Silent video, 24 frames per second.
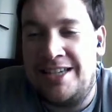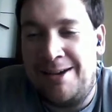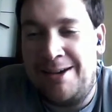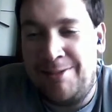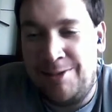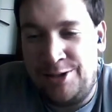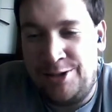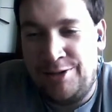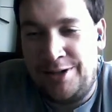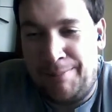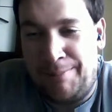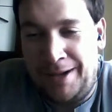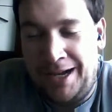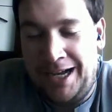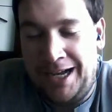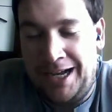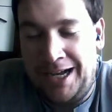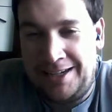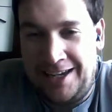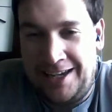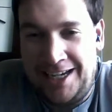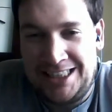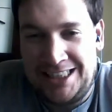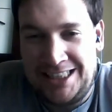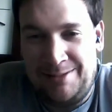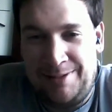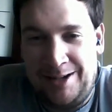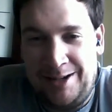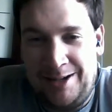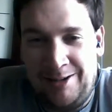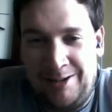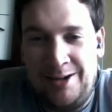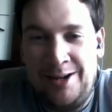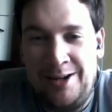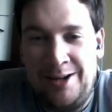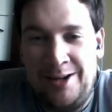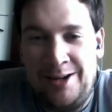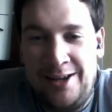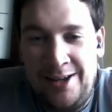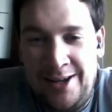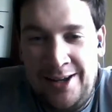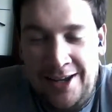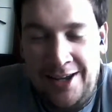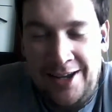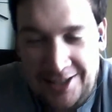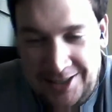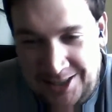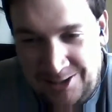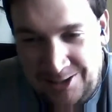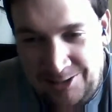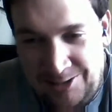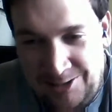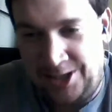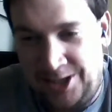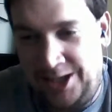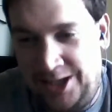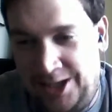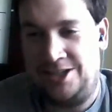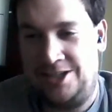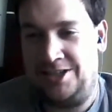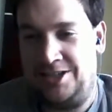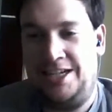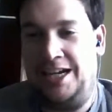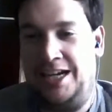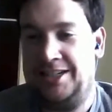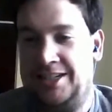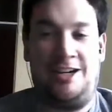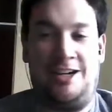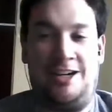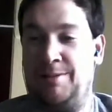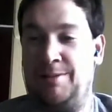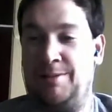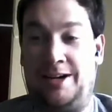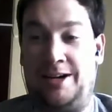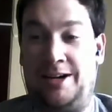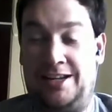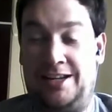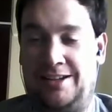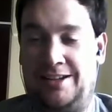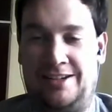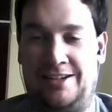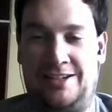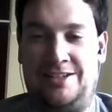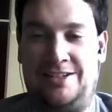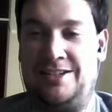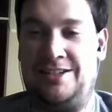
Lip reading: say we're doing a podcast about history and just not talk about any of